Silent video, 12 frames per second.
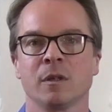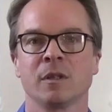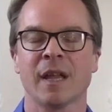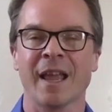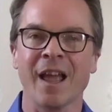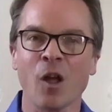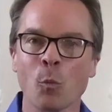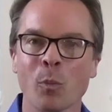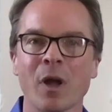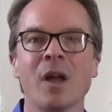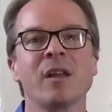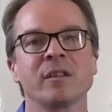
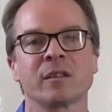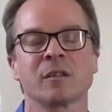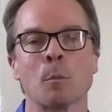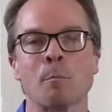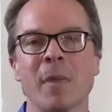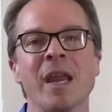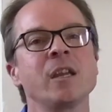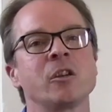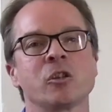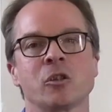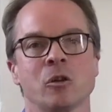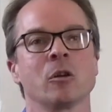help us make
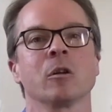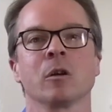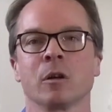sure